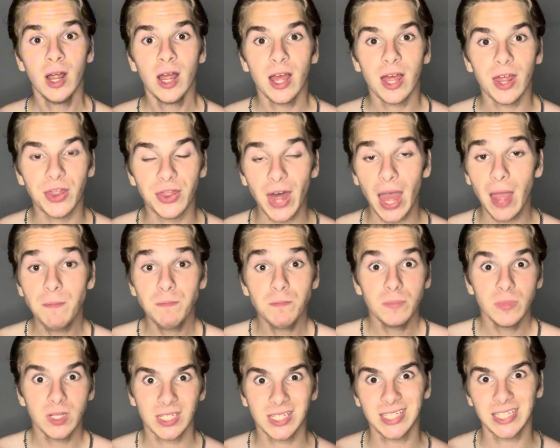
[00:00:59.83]

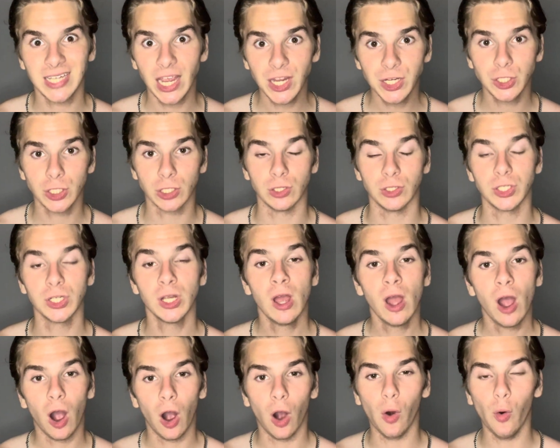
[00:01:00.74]
them sessions
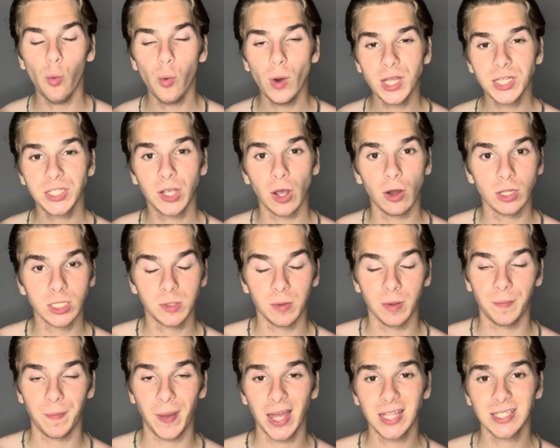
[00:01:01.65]
are always going to be
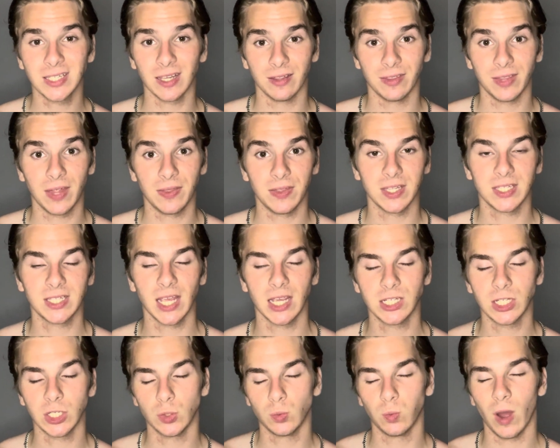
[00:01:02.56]
better than the
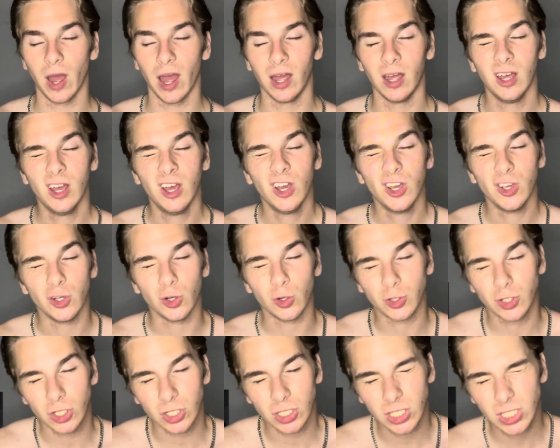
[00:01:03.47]
sessions where you're
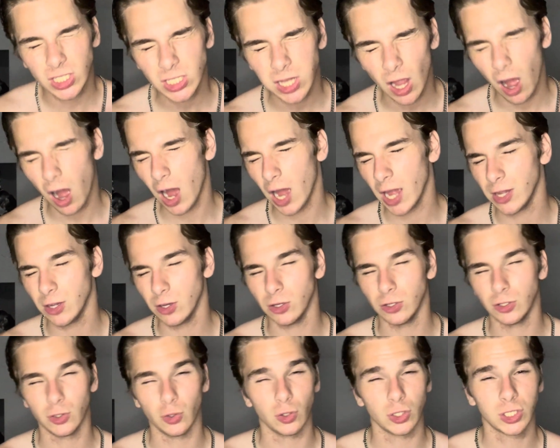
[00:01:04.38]
just
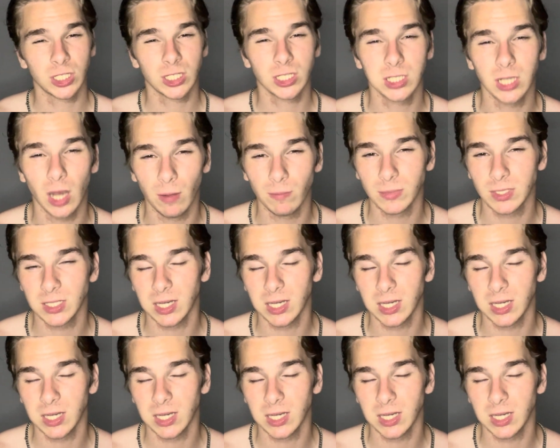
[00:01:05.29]
tired, you're slumped